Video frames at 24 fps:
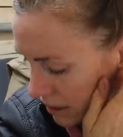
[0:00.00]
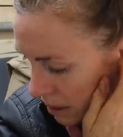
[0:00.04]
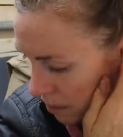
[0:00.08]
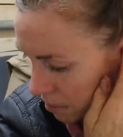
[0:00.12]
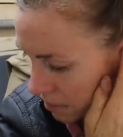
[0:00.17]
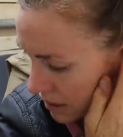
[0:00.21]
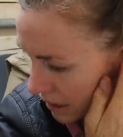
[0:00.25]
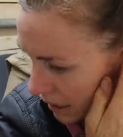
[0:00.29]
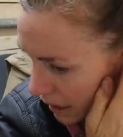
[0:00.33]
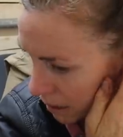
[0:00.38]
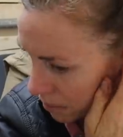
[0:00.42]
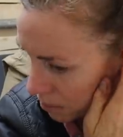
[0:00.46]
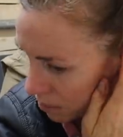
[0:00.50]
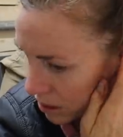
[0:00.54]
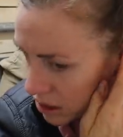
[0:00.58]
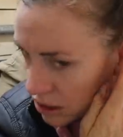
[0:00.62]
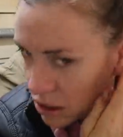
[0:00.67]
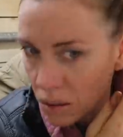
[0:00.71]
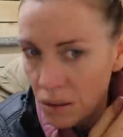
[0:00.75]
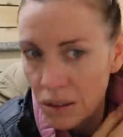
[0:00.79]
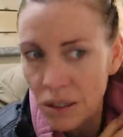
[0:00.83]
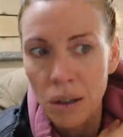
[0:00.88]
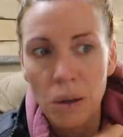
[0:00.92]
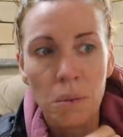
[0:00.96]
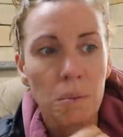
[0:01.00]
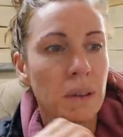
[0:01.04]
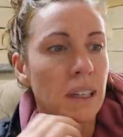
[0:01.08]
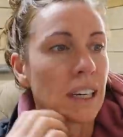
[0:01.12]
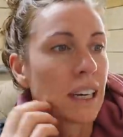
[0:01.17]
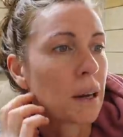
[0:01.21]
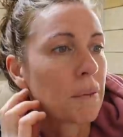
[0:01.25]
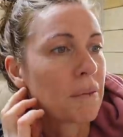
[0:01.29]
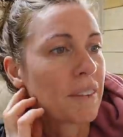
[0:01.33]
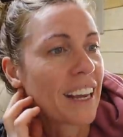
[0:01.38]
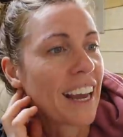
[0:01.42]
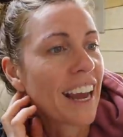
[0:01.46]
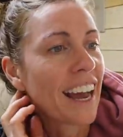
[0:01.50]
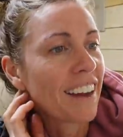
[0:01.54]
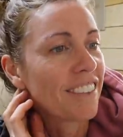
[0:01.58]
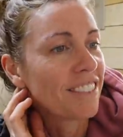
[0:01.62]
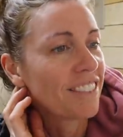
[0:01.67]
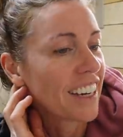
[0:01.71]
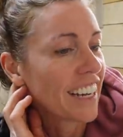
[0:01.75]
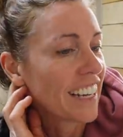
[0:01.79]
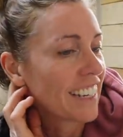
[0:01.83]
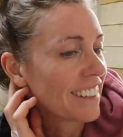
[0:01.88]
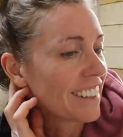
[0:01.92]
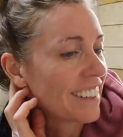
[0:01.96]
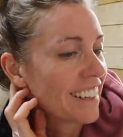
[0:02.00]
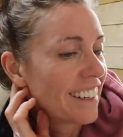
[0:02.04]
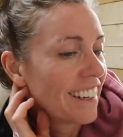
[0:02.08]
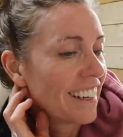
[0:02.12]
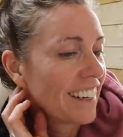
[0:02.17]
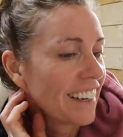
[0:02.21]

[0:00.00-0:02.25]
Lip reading: sometime when she was opening up the Advent,